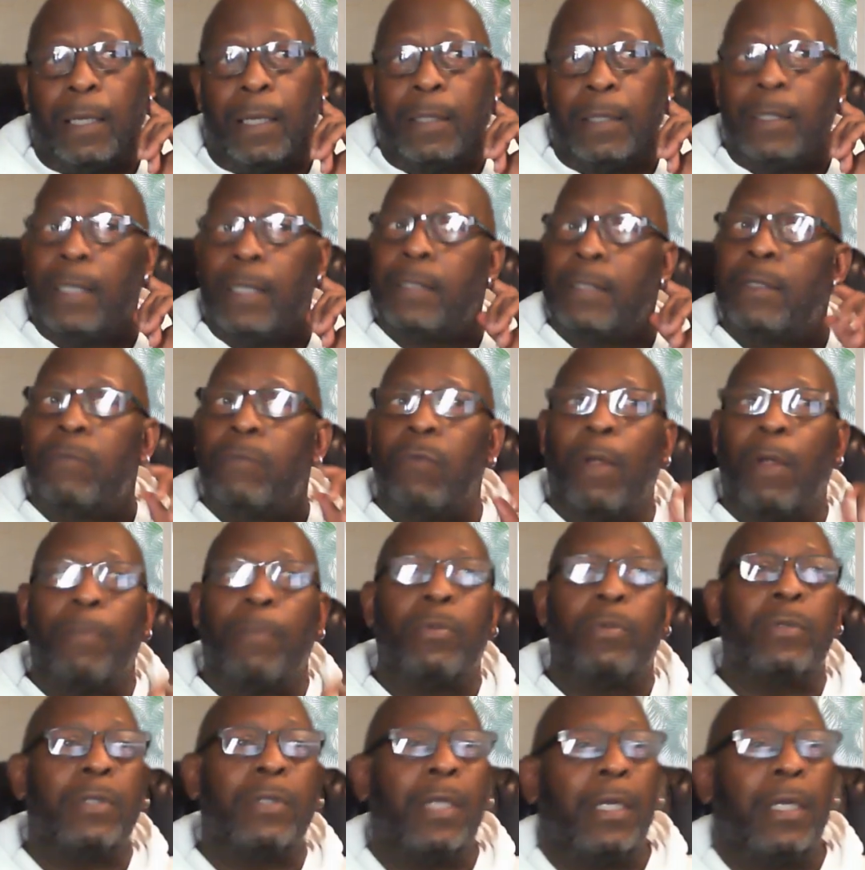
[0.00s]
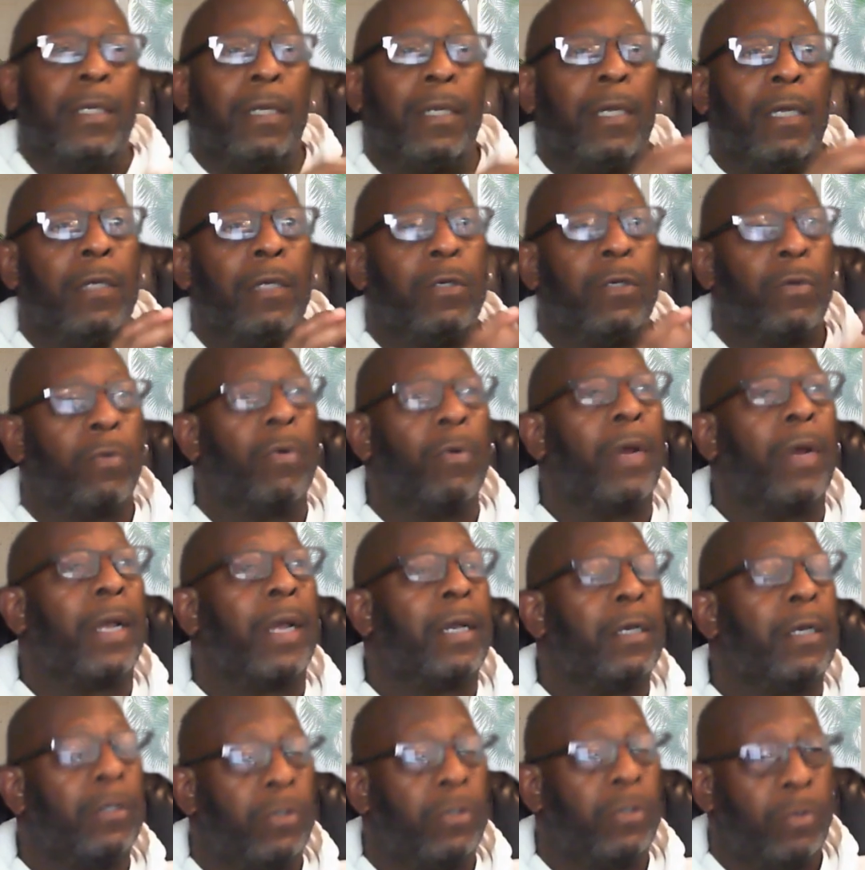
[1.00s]
doesn't represent
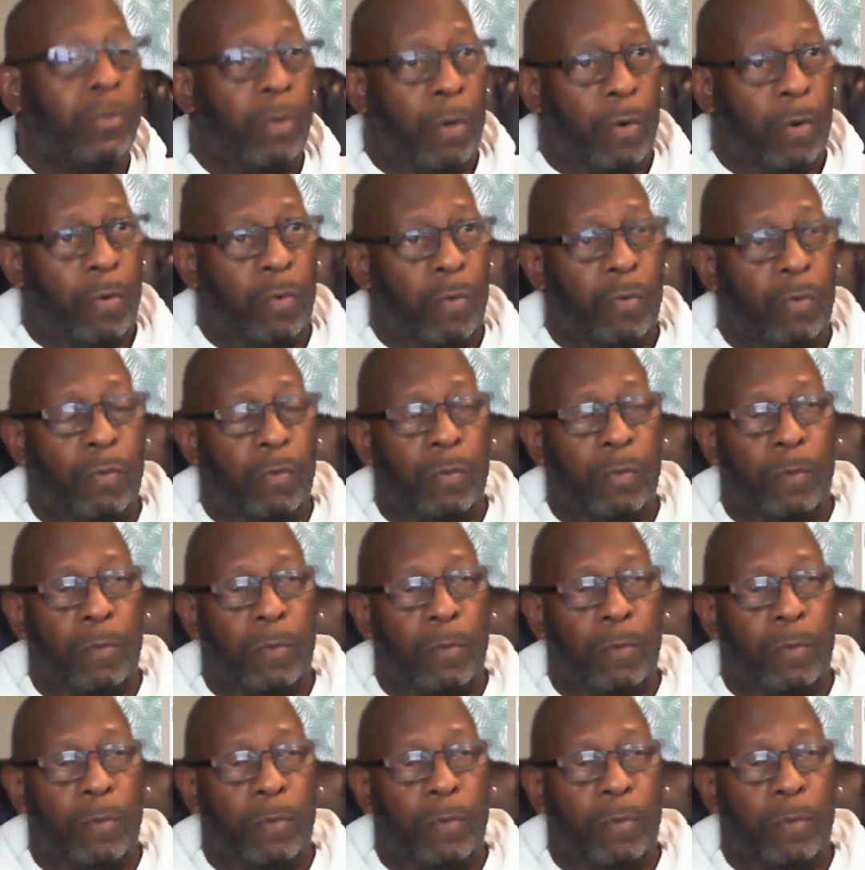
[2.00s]
direct control.